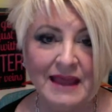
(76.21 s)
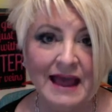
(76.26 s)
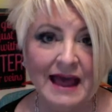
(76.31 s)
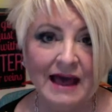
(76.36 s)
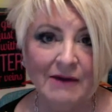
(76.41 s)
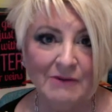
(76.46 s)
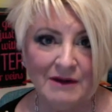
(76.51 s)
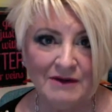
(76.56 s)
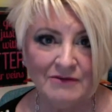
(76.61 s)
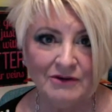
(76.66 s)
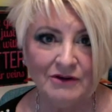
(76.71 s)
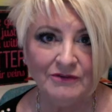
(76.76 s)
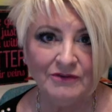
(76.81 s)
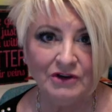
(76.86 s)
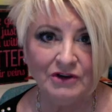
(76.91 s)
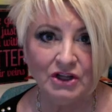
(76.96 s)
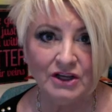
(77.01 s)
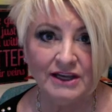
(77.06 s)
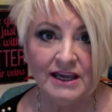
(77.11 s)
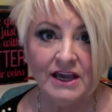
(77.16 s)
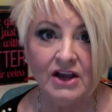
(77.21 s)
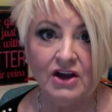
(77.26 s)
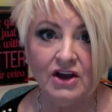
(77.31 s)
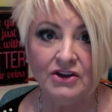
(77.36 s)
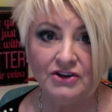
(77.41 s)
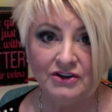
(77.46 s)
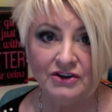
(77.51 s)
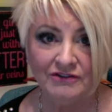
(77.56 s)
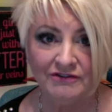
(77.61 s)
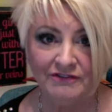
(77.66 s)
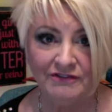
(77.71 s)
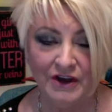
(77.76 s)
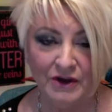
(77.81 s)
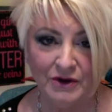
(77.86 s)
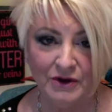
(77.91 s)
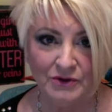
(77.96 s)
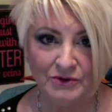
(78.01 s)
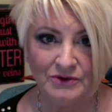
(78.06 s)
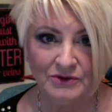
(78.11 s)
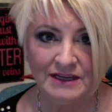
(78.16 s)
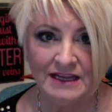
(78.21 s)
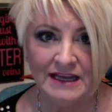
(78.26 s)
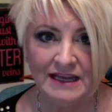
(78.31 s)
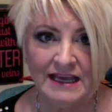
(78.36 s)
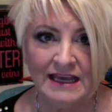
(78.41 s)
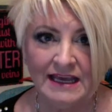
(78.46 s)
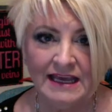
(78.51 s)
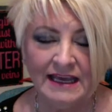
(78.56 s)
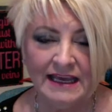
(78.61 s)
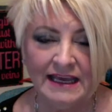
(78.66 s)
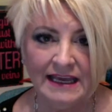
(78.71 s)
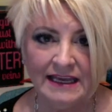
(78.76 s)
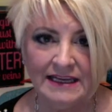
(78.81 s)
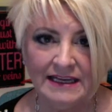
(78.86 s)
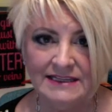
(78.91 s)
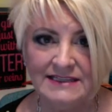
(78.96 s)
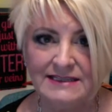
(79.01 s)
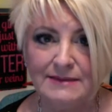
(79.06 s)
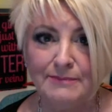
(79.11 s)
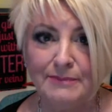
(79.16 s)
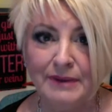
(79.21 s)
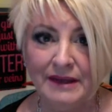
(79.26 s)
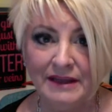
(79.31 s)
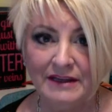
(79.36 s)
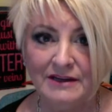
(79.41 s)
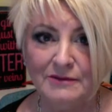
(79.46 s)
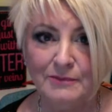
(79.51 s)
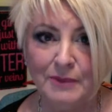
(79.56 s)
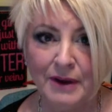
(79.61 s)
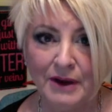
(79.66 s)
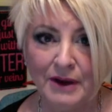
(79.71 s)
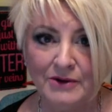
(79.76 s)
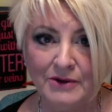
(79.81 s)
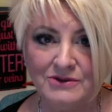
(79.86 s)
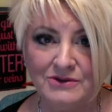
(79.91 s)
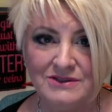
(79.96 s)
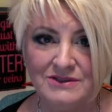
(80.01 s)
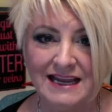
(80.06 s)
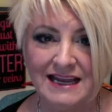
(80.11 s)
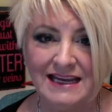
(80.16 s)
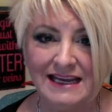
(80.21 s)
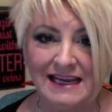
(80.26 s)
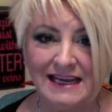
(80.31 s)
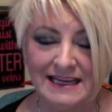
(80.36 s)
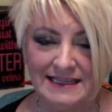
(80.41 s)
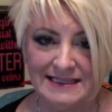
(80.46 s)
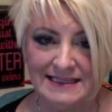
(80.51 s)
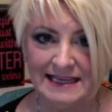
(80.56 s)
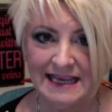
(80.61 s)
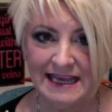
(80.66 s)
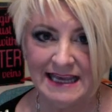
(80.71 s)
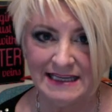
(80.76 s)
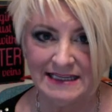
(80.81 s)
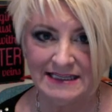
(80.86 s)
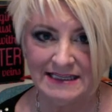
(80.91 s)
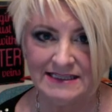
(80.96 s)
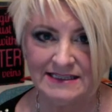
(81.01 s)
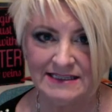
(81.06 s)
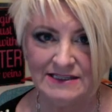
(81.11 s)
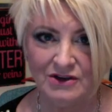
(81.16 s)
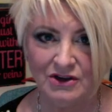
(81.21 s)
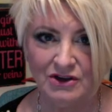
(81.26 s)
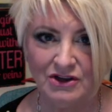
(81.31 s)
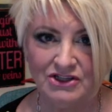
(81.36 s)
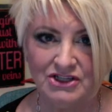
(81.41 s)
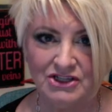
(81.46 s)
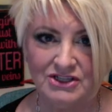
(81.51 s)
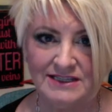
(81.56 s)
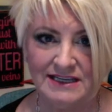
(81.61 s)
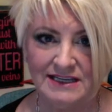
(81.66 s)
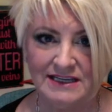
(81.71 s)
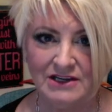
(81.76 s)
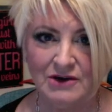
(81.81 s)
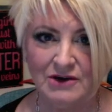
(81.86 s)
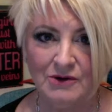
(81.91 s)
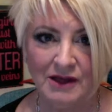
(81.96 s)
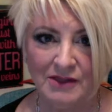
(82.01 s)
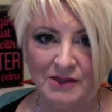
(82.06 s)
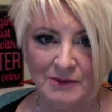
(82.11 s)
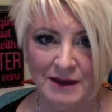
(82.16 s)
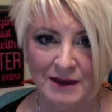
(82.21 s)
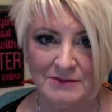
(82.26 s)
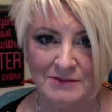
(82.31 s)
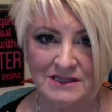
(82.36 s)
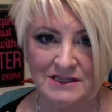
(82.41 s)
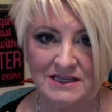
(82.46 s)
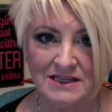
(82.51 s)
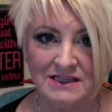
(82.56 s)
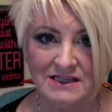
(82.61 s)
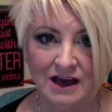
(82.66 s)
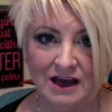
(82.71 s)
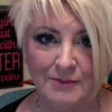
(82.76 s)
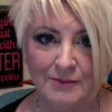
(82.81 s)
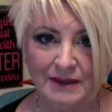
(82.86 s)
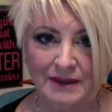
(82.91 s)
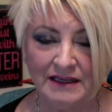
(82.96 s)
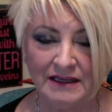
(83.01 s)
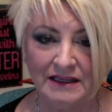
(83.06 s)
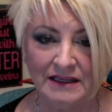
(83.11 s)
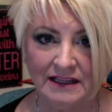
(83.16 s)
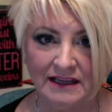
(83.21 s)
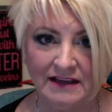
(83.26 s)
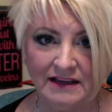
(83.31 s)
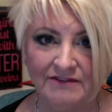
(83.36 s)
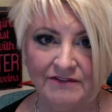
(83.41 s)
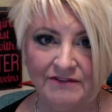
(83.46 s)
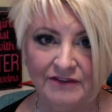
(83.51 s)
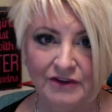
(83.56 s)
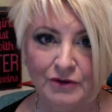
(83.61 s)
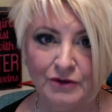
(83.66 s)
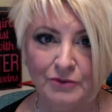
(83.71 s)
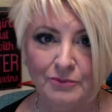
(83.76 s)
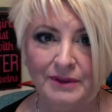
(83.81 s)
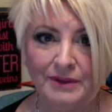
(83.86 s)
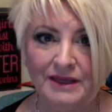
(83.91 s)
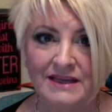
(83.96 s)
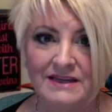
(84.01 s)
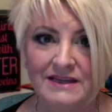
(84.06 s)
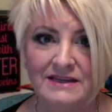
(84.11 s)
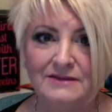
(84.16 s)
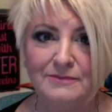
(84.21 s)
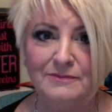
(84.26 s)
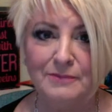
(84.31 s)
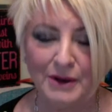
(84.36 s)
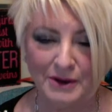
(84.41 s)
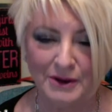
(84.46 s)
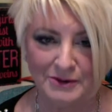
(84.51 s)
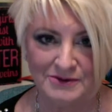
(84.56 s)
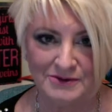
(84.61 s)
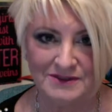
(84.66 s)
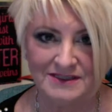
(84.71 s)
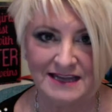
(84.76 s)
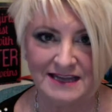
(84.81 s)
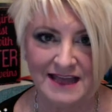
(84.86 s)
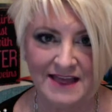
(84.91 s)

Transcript: However, if you're looking on your phone, it is a pinned post and it gets hidden. So you just need to go all the way up to the top and click View Pinned Post.